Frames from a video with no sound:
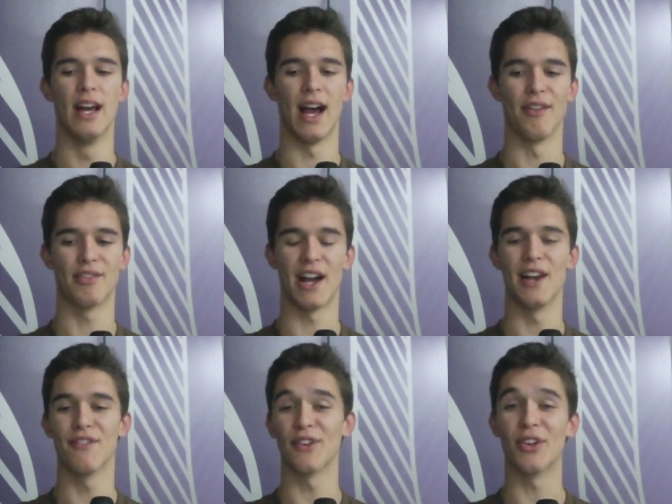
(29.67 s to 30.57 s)
I've kind
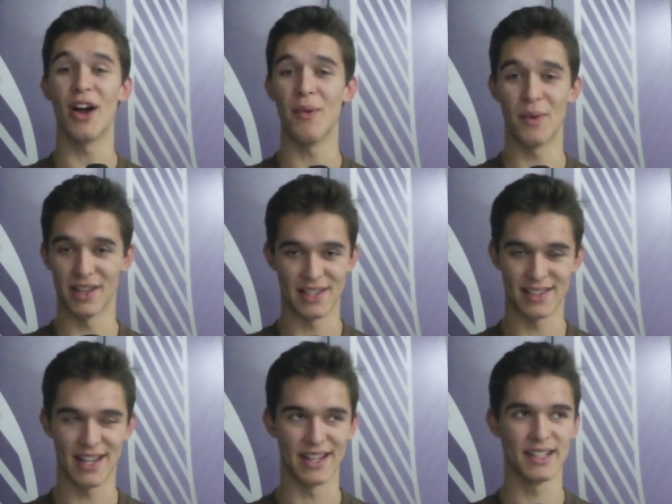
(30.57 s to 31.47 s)
of forgotten what it's
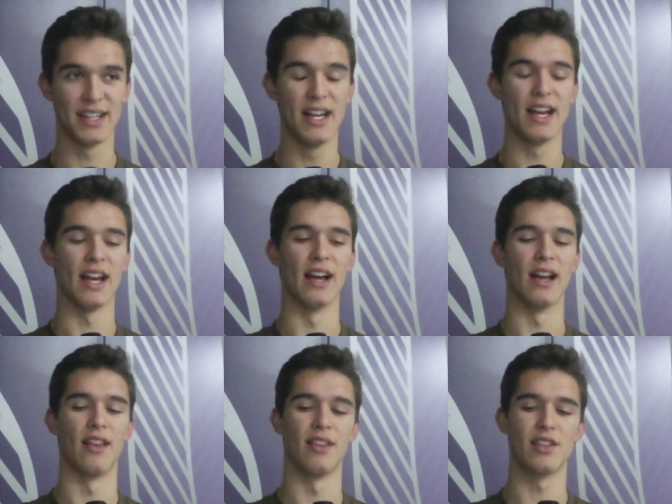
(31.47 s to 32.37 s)
like. Uh,
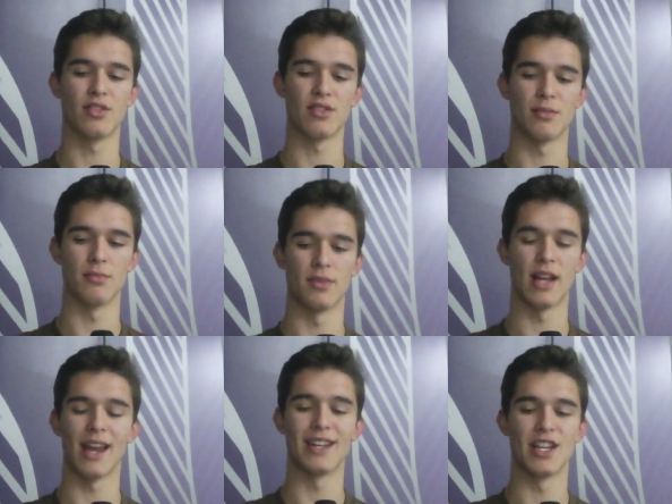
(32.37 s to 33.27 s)
and these are some
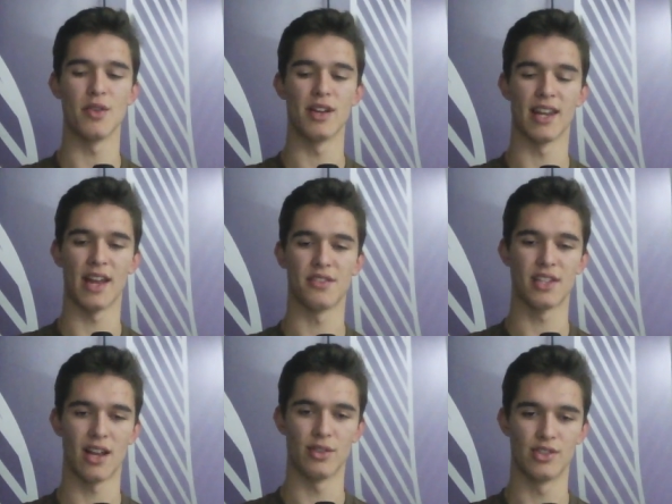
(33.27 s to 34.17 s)
dietary and
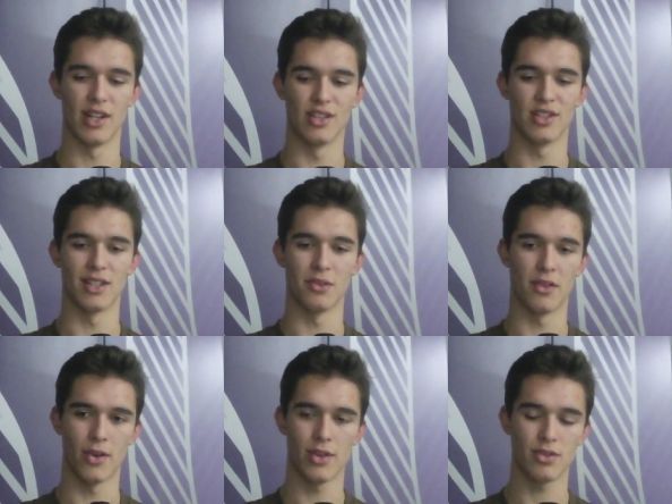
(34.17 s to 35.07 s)
lifestyle changes. They're,
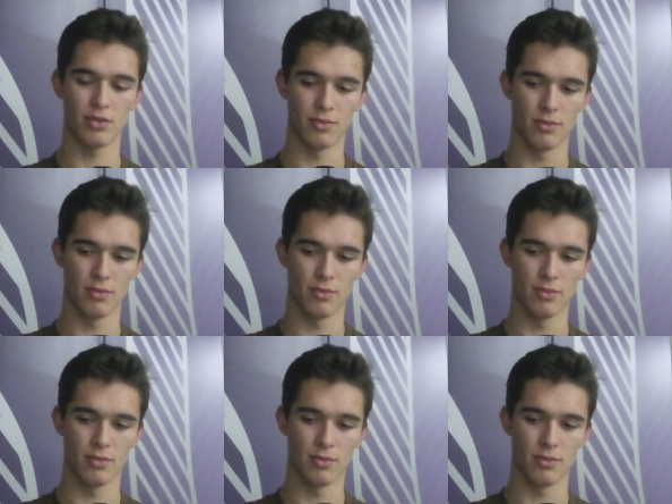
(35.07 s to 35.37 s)
they're also